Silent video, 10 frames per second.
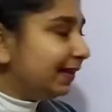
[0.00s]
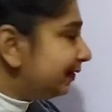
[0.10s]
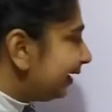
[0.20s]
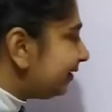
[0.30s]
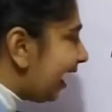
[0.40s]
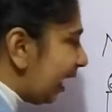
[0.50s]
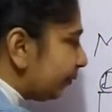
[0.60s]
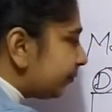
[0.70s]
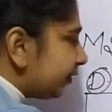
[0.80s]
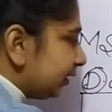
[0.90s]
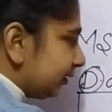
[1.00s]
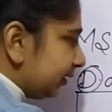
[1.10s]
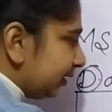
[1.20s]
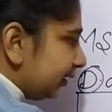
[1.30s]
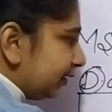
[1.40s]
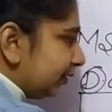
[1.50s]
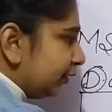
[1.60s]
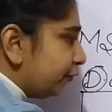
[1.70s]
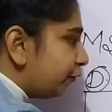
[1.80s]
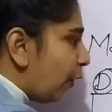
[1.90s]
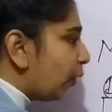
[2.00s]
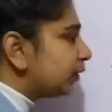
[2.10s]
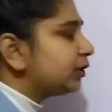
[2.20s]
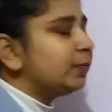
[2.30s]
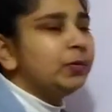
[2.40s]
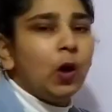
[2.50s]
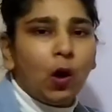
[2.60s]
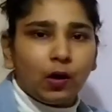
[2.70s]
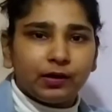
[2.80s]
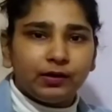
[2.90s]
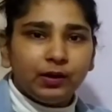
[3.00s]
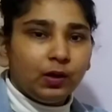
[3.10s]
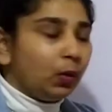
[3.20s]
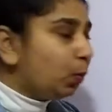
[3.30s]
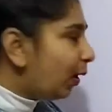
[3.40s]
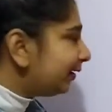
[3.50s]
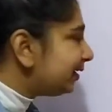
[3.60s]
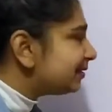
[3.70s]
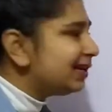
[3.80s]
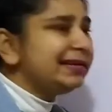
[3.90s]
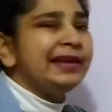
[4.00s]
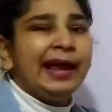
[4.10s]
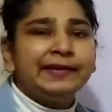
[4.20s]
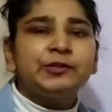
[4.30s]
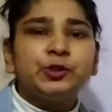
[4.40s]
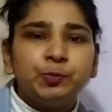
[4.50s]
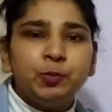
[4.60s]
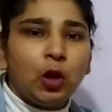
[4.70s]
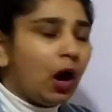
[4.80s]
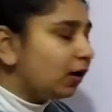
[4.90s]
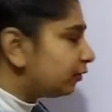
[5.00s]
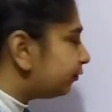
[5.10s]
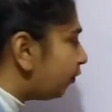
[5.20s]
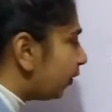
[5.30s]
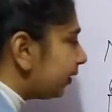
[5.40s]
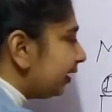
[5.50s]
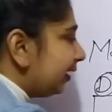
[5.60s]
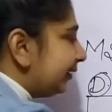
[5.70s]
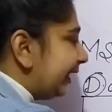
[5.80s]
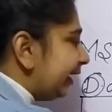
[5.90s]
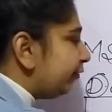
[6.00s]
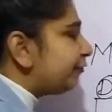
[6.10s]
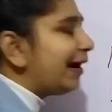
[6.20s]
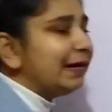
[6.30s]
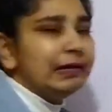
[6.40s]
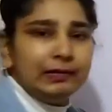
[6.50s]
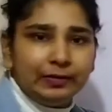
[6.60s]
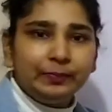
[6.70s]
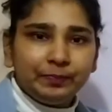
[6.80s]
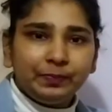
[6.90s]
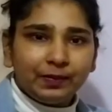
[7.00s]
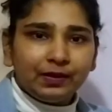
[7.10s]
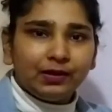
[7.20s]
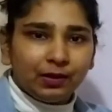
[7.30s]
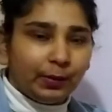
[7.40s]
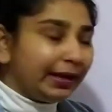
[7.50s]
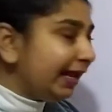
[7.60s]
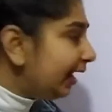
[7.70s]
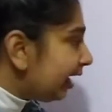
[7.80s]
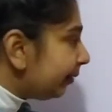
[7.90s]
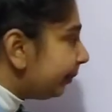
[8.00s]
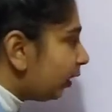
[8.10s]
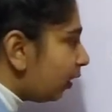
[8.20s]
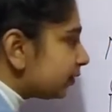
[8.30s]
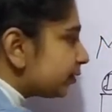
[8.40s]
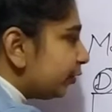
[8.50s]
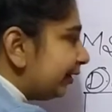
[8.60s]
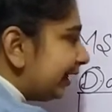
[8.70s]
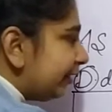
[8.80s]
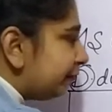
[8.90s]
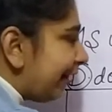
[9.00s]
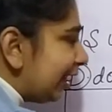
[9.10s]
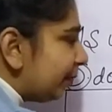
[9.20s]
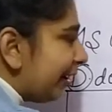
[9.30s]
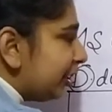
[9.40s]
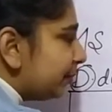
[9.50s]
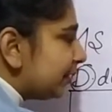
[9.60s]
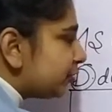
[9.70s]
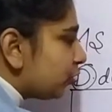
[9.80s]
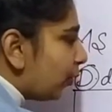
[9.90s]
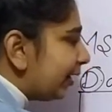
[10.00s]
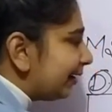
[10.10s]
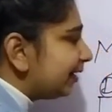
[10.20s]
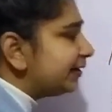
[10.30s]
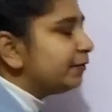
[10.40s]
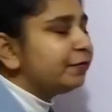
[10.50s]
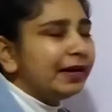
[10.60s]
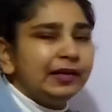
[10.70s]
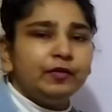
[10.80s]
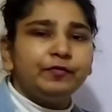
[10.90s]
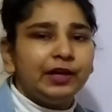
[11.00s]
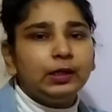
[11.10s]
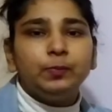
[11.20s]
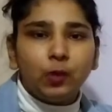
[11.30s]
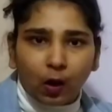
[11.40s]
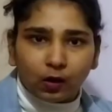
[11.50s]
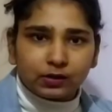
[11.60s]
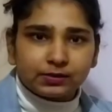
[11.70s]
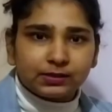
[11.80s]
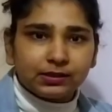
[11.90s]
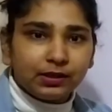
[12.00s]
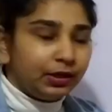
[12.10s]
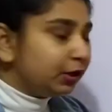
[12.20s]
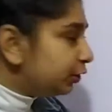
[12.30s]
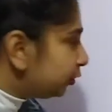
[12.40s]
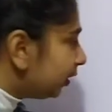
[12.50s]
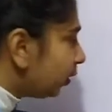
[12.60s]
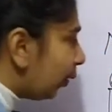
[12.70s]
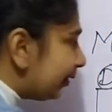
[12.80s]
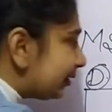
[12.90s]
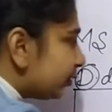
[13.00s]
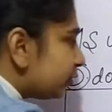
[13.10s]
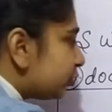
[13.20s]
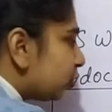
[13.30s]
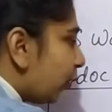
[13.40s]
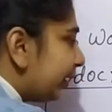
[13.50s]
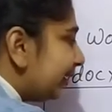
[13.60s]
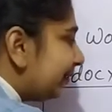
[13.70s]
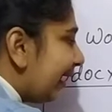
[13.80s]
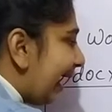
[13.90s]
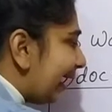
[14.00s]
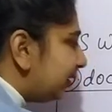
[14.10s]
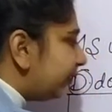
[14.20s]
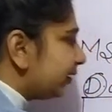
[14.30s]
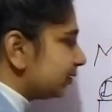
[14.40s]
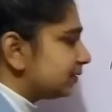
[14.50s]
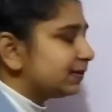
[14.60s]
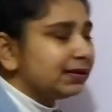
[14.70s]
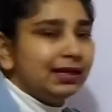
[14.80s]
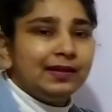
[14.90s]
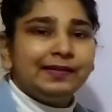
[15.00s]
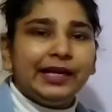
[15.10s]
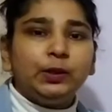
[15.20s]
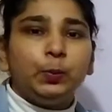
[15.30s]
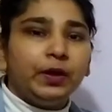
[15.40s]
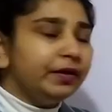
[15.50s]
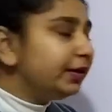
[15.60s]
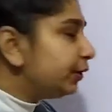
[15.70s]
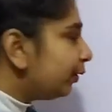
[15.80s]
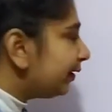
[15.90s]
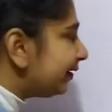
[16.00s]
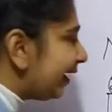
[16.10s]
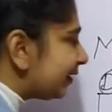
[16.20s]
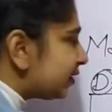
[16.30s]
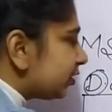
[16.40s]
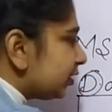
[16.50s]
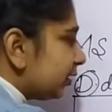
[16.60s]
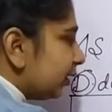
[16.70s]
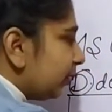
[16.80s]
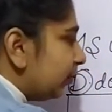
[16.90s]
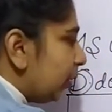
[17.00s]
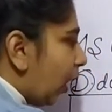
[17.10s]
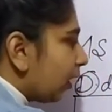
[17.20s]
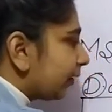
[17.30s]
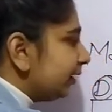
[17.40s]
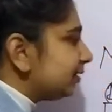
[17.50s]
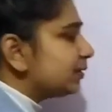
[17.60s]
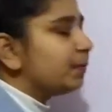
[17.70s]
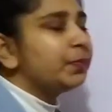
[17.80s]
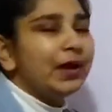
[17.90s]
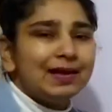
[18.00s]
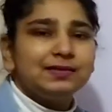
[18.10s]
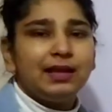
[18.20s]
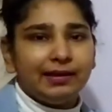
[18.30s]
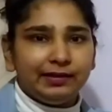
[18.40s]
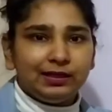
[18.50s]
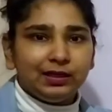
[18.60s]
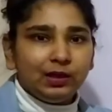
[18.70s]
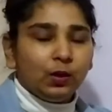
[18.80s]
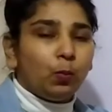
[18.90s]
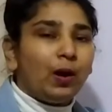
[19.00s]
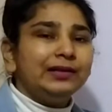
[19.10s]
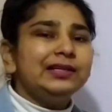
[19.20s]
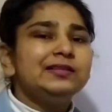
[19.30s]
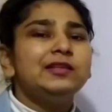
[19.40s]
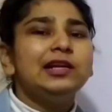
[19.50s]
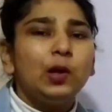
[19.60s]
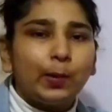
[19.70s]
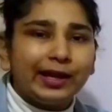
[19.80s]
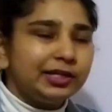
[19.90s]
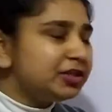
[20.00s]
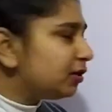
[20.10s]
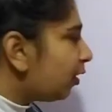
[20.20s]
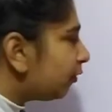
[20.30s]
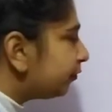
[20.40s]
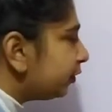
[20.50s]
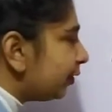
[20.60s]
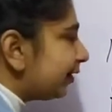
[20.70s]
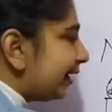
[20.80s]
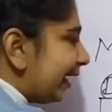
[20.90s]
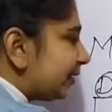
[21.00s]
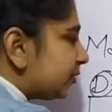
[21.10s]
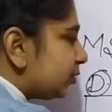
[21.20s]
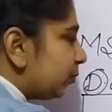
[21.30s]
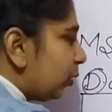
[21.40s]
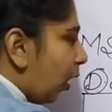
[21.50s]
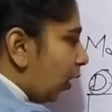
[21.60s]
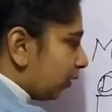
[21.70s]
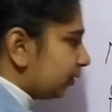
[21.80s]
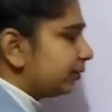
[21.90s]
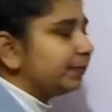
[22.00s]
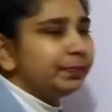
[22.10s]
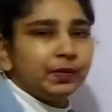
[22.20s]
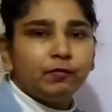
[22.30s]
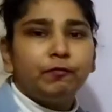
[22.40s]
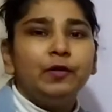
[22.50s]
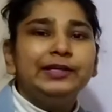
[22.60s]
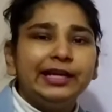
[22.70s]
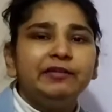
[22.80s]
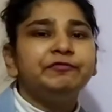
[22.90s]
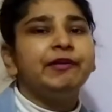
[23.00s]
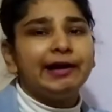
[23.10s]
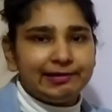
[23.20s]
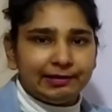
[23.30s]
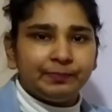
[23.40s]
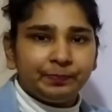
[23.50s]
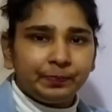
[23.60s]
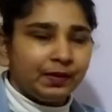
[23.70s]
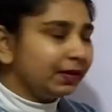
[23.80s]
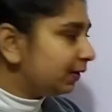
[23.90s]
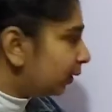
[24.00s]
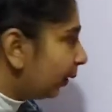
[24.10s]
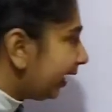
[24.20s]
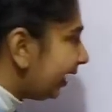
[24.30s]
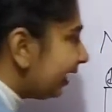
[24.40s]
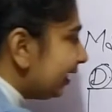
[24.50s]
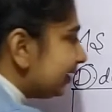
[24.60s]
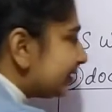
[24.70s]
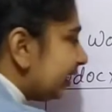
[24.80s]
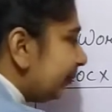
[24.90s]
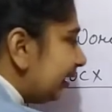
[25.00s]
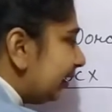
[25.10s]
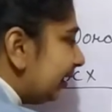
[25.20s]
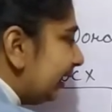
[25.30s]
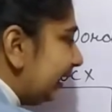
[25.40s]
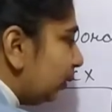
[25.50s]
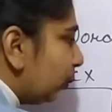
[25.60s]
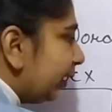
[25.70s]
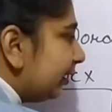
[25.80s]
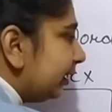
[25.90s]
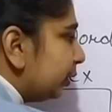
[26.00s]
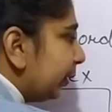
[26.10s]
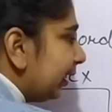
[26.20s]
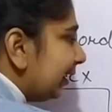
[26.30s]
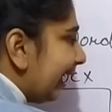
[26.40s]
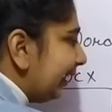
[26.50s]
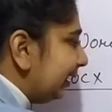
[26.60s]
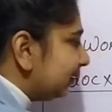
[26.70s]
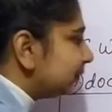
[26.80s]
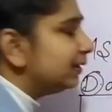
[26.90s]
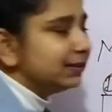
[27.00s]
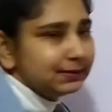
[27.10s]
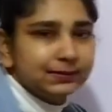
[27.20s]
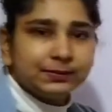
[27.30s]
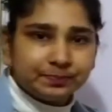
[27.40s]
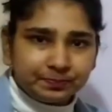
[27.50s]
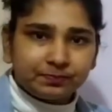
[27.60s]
Then after the fourth block, what is the next block for D file? Okay, because your D file might be stored at the different blocks. You are also storing the address that where your next block is present. What is the location of your next block for D file? Okay, similarly we are doing like this.